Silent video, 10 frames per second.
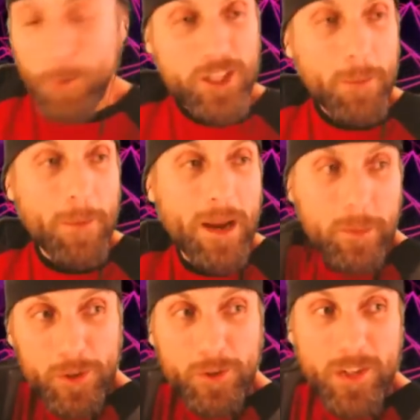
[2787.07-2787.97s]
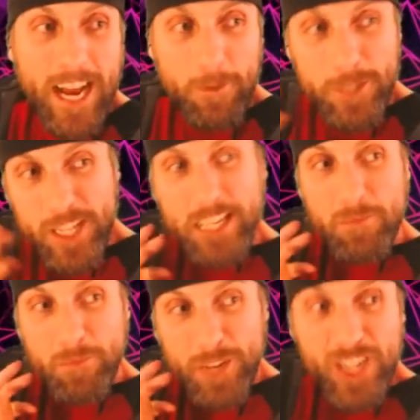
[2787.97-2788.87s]
that my puke, I wish I
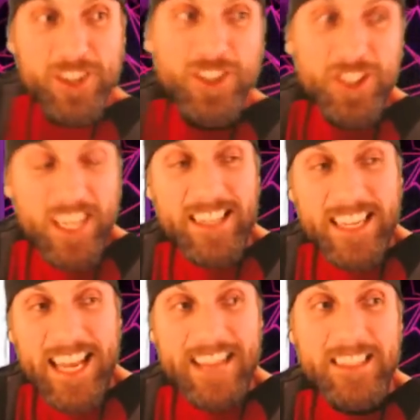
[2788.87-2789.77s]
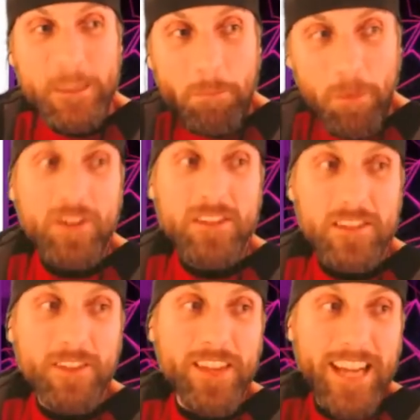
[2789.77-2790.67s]
could regurgitate the nasty bug
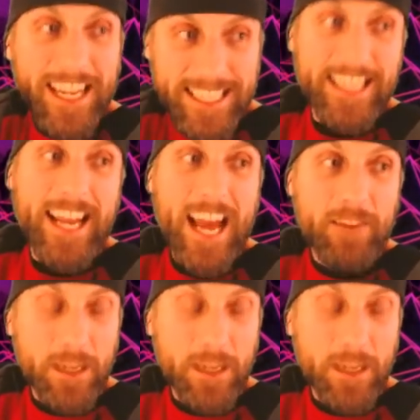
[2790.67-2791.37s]
stuff that I did have,